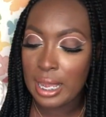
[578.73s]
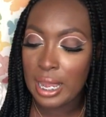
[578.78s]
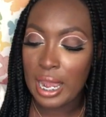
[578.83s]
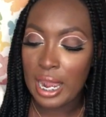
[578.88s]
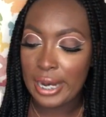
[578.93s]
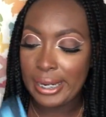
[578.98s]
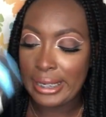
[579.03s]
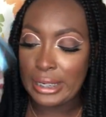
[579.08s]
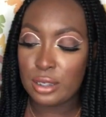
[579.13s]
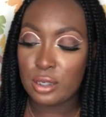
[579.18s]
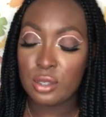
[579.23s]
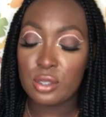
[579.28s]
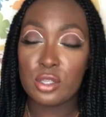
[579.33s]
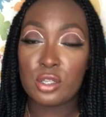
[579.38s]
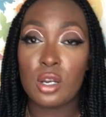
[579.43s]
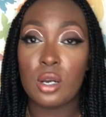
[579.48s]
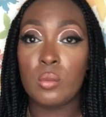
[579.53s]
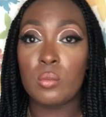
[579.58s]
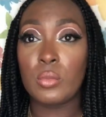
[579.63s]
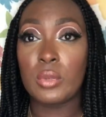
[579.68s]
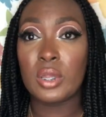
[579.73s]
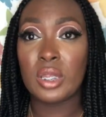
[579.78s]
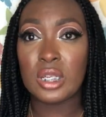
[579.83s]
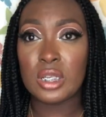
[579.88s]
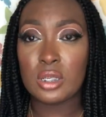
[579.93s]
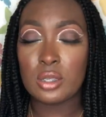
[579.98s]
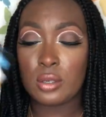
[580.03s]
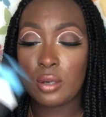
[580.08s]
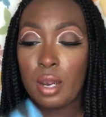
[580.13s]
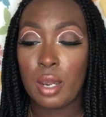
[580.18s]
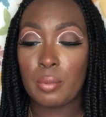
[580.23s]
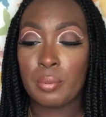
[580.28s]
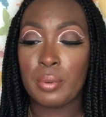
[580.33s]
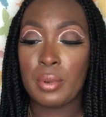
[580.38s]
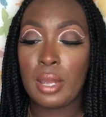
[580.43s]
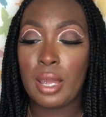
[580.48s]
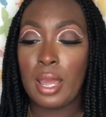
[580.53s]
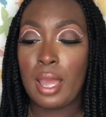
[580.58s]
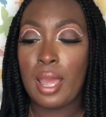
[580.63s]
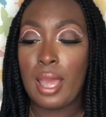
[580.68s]
And it does come with a strap,
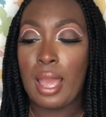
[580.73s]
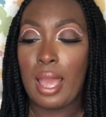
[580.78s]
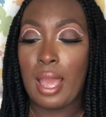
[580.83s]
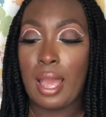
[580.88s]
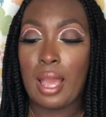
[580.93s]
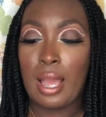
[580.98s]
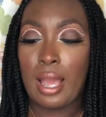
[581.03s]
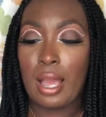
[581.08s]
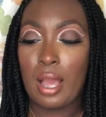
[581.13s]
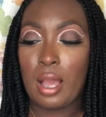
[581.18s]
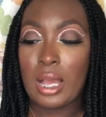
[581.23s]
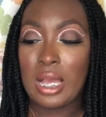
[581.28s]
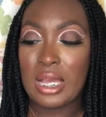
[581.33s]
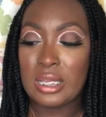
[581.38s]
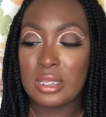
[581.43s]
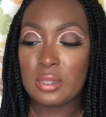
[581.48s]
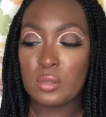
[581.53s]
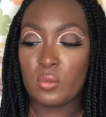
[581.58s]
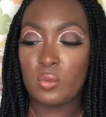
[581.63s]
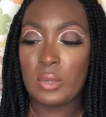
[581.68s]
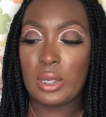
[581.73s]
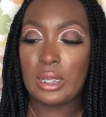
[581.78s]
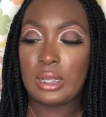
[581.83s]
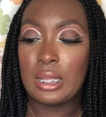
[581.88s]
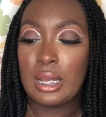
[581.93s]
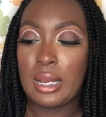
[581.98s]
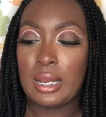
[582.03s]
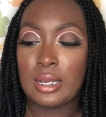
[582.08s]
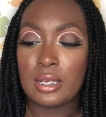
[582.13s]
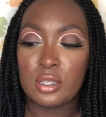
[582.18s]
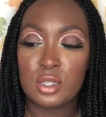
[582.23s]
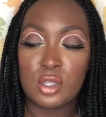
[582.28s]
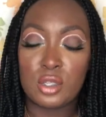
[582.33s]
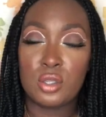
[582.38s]
as well as